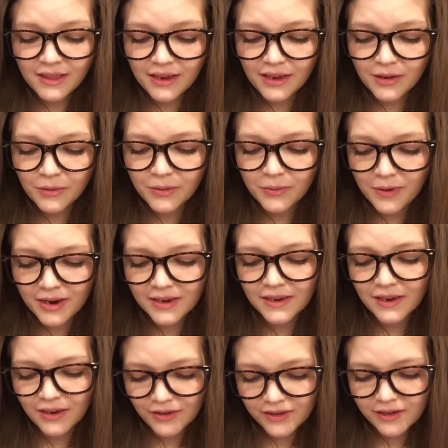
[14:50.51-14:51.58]
that you would want
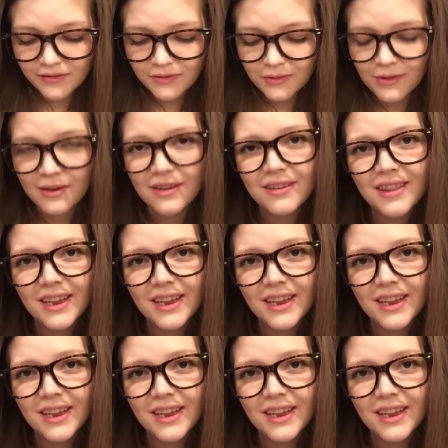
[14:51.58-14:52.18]
to use it for.